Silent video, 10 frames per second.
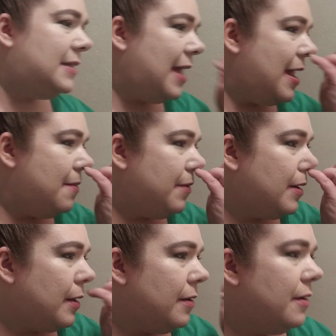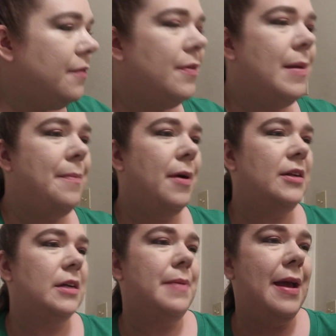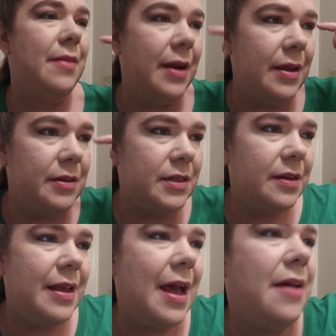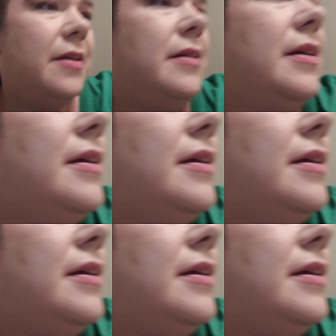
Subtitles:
same color from my project pan that I used on the outer